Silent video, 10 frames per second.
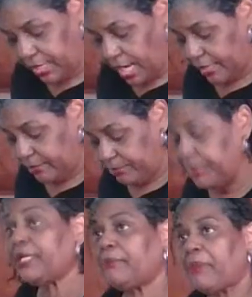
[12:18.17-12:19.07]
that I can
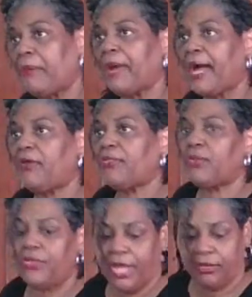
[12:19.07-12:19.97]
put in my mouth
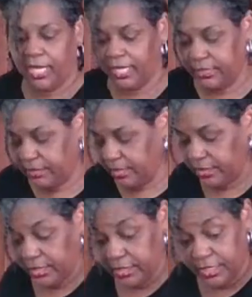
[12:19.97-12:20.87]
without, like I
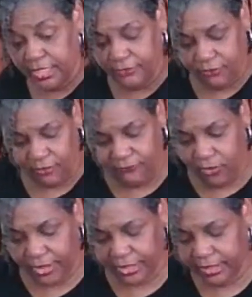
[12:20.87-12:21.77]
said, the need for a
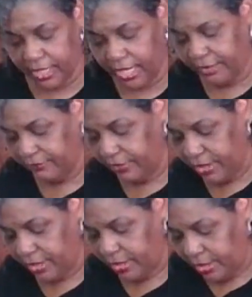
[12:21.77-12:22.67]
fork and a knife.
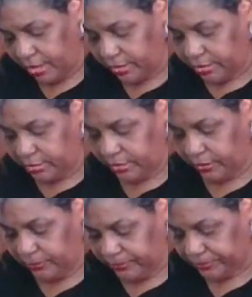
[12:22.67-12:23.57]

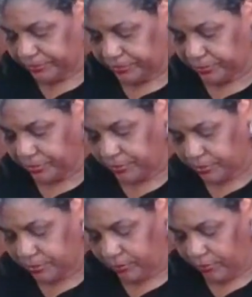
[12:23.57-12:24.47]
So
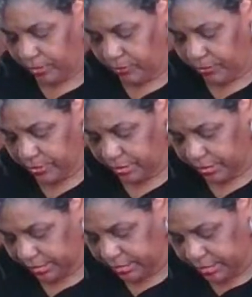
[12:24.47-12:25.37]
we'll get
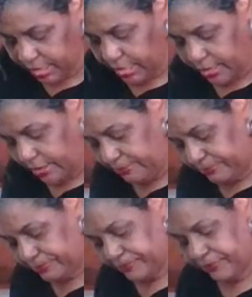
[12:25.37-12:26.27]
this cut up.
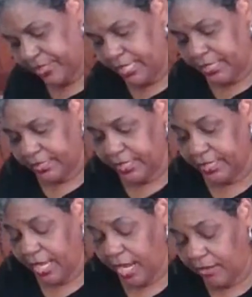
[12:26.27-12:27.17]

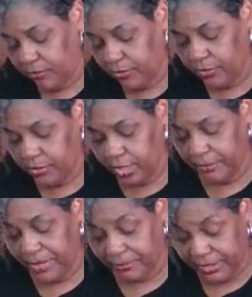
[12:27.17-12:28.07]
Then I will
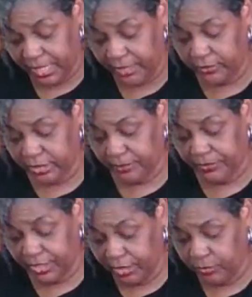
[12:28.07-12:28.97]
cut my potatoes up.
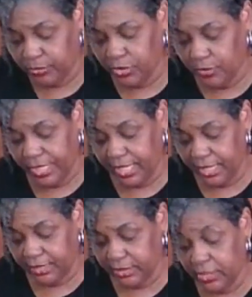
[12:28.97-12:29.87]
Then we will go
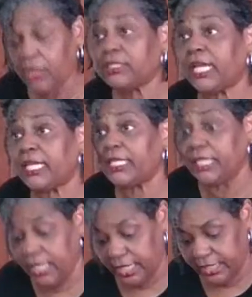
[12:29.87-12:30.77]
ahead and saute
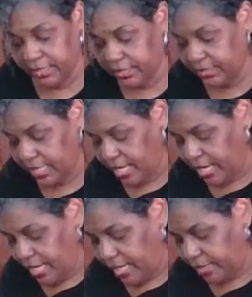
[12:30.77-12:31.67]
the onions
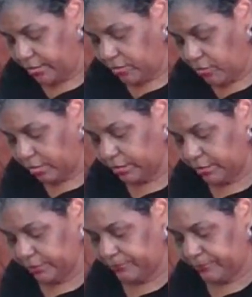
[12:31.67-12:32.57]
and garlic.